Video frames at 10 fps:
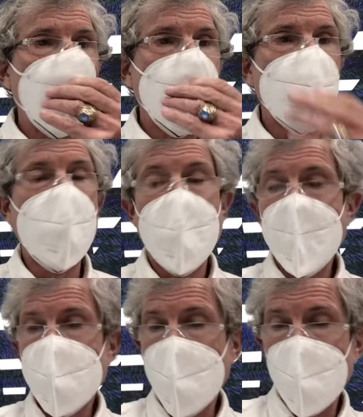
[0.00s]
Right?
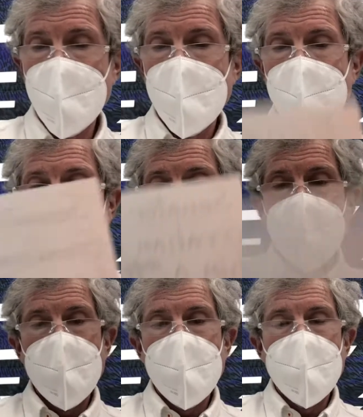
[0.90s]
So
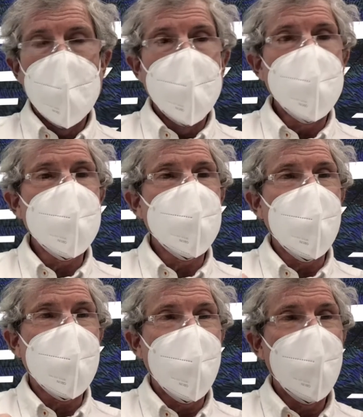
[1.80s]
this is,
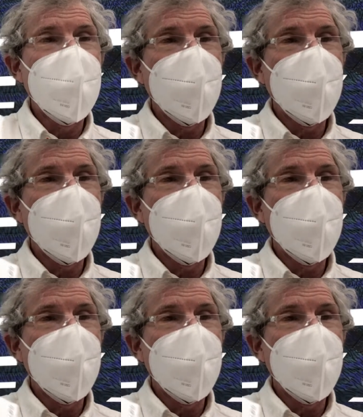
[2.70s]
again,